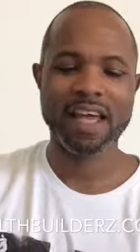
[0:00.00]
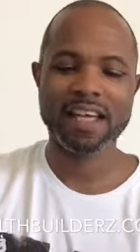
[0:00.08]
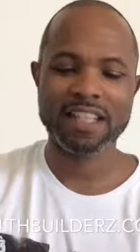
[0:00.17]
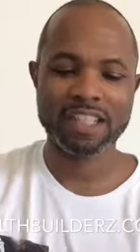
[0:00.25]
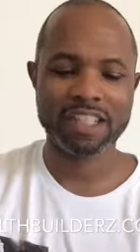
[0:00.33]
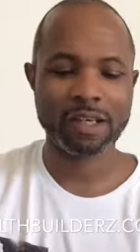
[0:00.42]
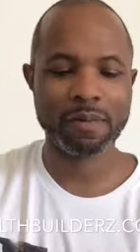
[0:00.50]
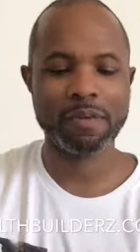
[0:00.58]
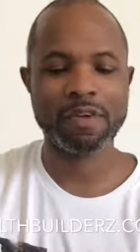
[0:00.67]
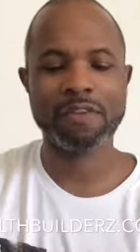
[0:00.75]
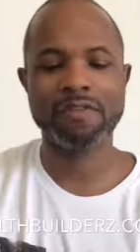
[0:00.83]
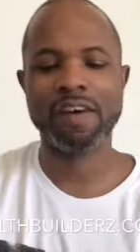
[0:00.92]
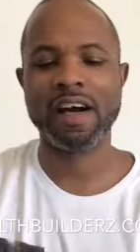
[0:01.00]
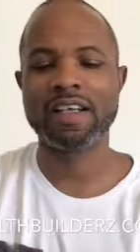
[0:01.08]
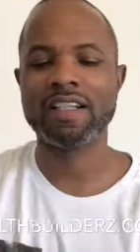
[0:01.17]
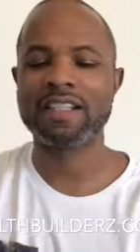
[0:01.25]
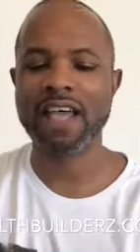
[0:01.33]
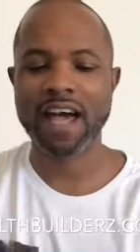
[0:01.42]
it's your boy
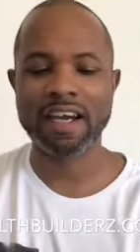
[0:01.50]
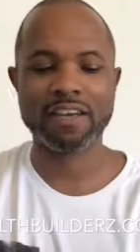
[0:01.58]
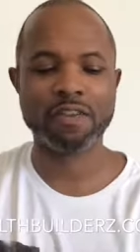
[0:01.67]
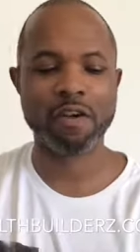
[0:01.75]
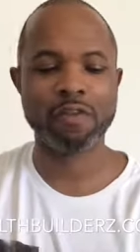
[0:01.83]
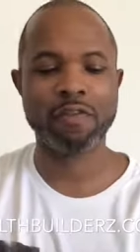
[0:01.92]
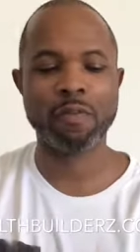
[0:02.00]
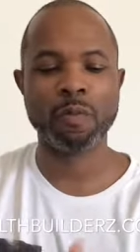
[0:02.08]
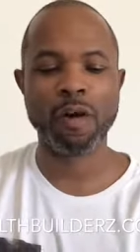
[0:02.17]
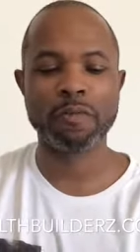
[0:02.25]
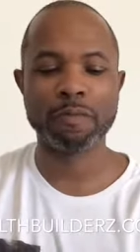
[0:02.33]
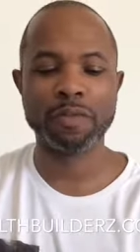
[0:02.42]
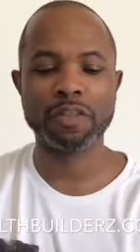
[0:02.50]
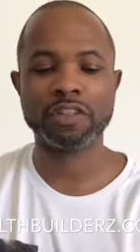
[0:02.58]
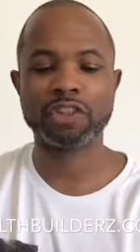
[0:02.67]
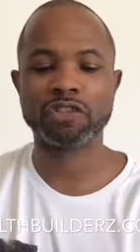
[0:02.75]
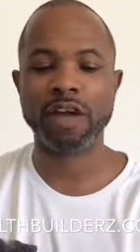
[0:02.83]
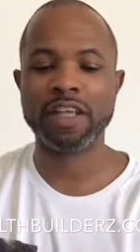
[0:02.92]
DeVaughn signing off for wealth
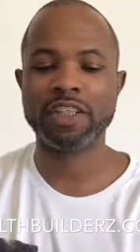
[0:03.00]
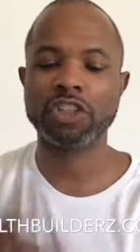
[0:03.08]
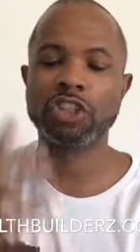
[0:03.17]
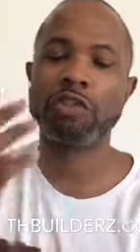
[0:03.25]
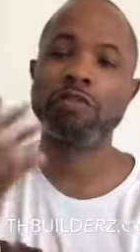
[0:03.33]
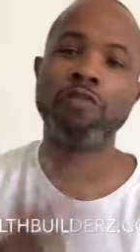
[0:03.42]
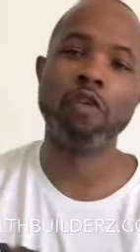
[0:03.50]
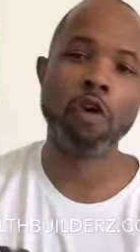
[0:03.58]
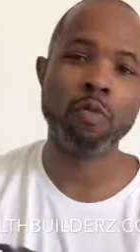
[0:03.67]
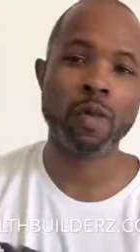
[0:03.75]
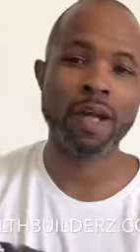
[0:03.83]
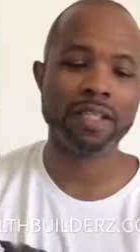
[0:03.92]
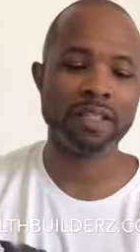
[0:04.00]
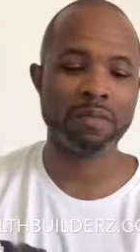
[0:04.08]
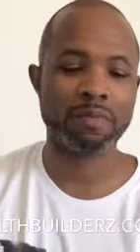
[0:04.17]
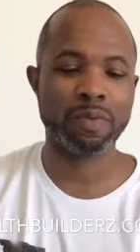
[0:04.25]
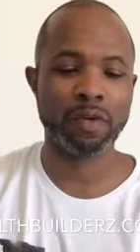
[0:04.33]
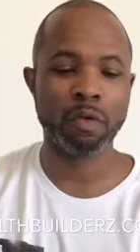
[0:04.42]
building strategies, four ways to
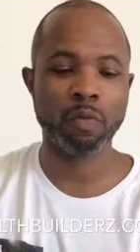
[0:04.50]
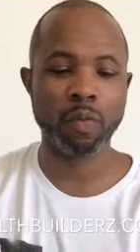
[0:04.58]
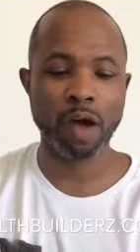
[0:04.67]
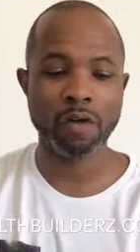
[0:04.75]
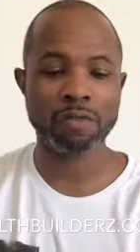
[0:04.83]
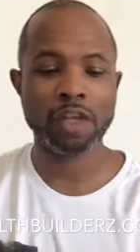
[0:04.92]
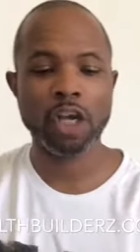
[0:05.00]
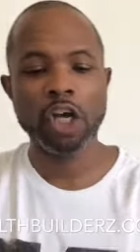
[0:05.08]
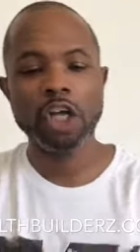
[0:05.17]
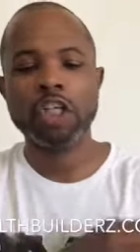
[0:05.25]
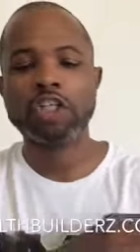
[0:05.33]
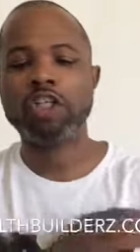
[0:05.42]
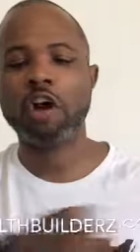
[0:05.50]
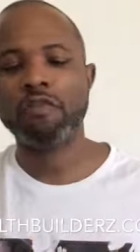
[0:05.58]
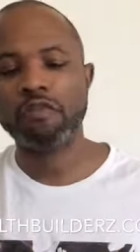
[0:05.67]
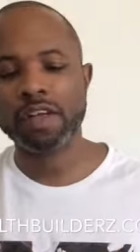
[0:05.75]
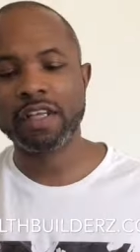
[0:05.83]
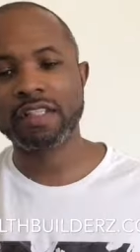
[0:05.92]
build wealth. Don't
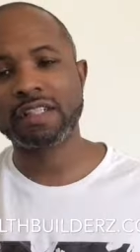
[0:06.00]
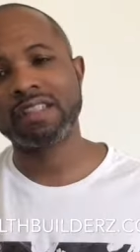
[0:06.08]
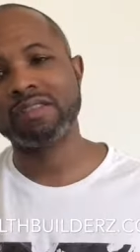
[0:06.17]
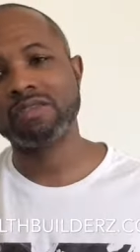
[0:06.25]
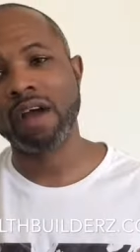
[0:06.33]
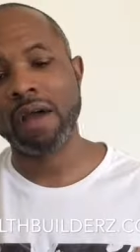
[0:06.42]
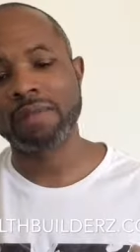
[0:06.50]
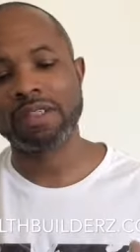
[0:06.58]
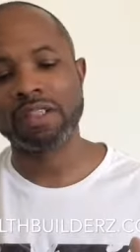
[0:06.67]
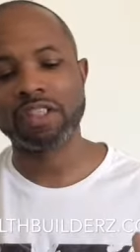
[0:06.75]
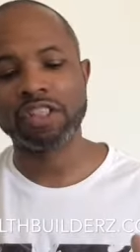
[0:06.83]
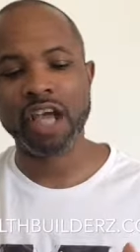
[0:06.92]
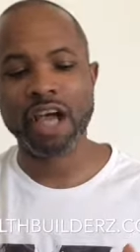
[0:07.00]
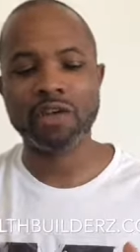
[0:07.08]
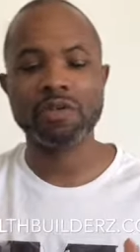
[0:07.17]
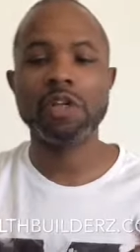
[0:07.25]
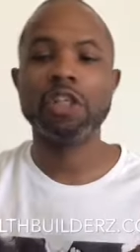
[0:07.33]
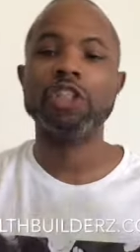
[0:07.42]
forget to subscribe to the
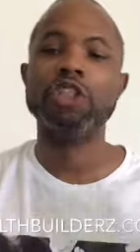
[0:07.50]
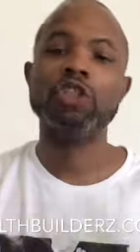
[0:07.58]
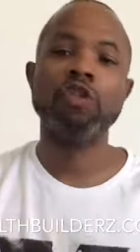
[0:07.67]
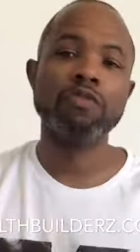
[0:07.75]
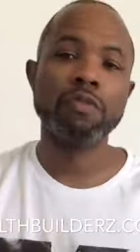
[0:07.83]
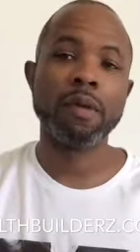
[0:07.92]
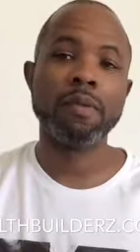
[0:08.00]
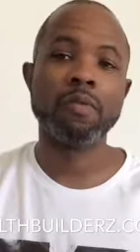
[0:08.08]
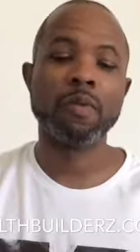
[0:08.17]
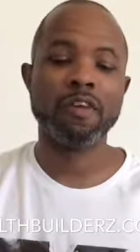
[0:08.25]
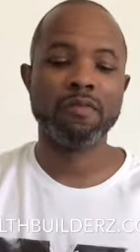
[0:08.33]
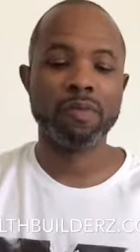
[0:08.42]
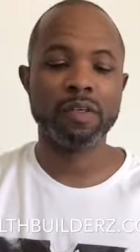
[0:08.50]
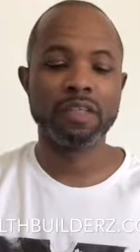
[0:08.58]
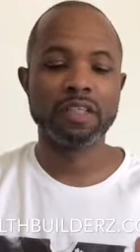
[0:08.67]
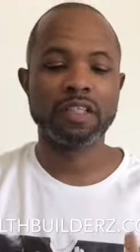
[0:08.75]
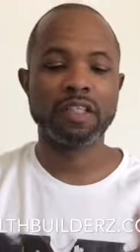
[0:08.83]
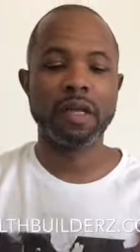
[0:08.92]
channel. Do remember, wealth
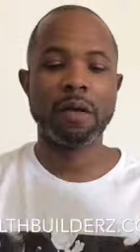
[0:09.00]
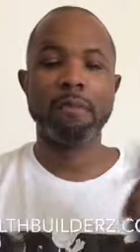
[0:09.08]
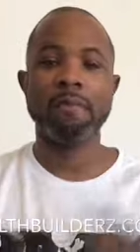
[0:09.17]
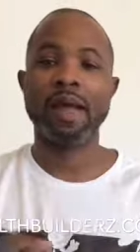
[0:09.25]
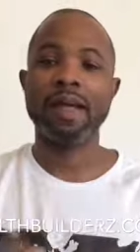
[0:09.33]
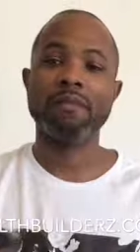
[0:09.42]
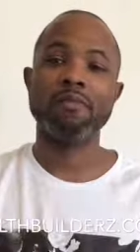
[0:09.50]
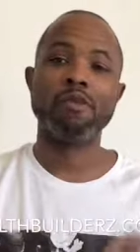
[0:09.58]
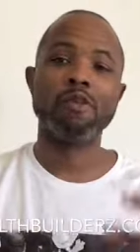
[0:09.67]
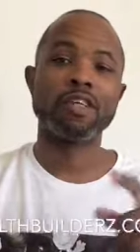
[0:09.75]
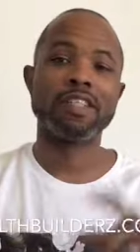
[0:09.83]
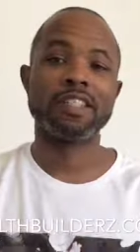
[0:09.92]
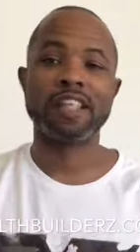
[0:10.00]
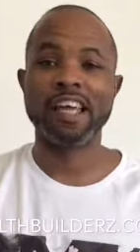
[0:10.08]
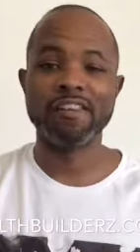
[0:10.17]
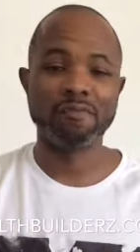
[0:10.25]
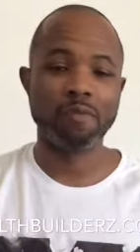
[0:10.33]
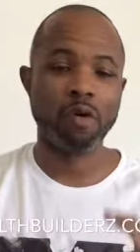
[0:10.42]
builders, make more,
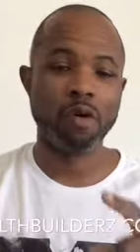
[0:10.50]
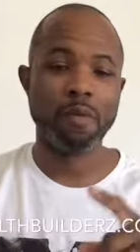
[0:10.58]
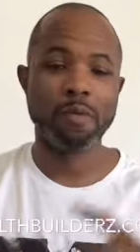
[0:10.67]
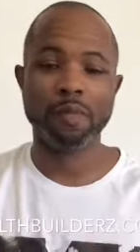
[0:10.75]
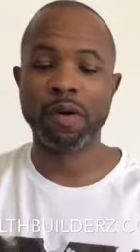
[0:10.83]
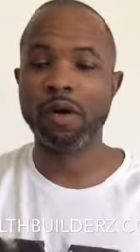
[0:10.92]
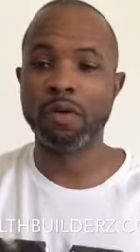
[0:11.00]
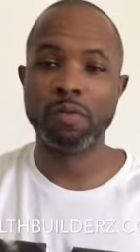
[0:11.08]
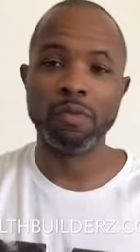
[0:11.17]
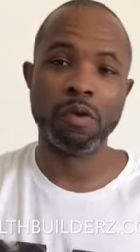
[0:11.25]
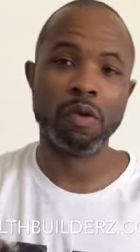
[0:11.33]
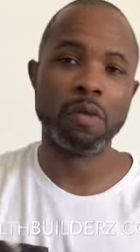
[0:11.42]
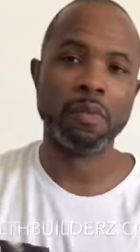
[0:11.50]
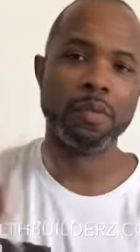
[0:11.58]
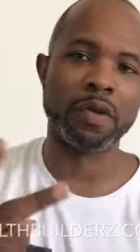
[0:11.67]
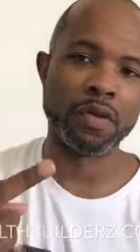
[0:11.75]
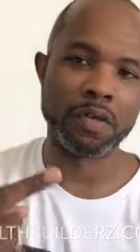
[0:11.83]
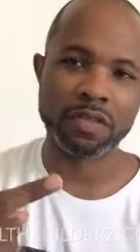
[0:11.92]
save more, build more.
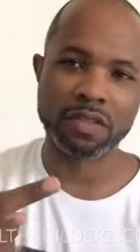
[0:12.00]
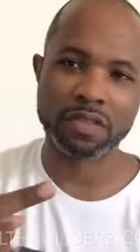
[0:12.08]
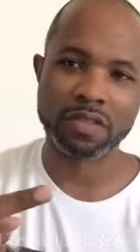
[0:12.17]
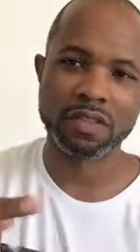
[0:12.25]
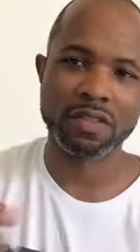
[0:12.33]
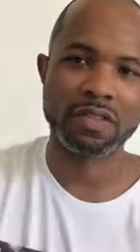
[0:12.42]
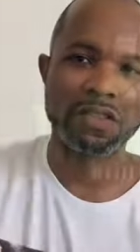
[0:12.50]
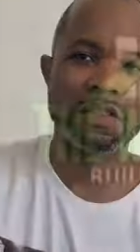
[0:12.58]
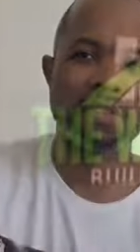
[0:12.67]
Peace.